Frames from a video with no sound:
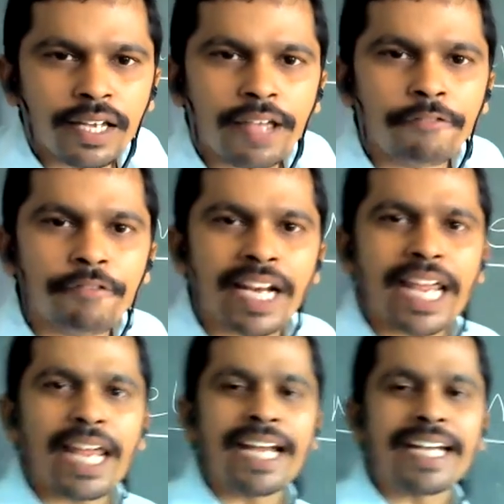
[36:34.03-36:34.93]

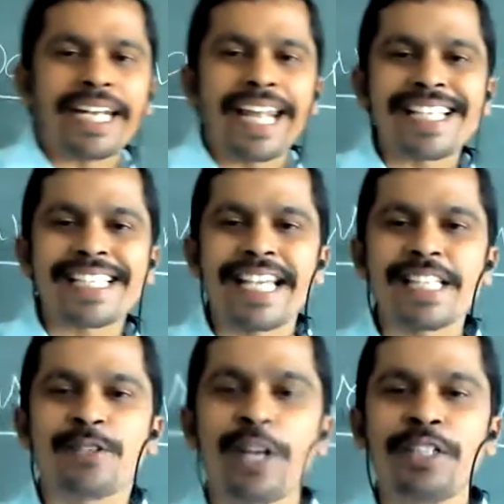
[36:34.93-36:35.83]
Every text
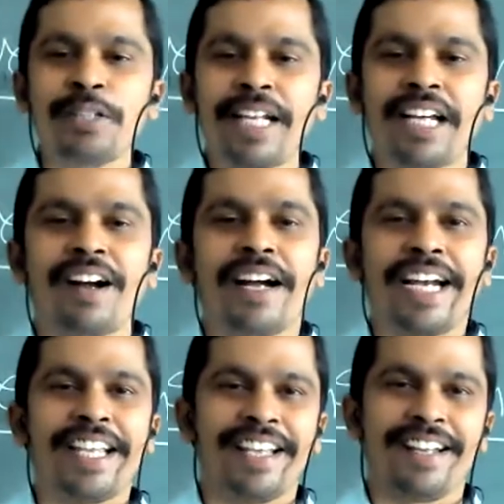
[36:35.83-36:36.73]
is going to be
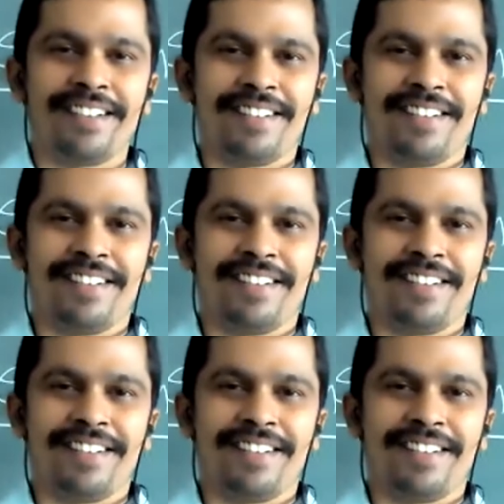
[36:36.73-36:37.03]
recorded here.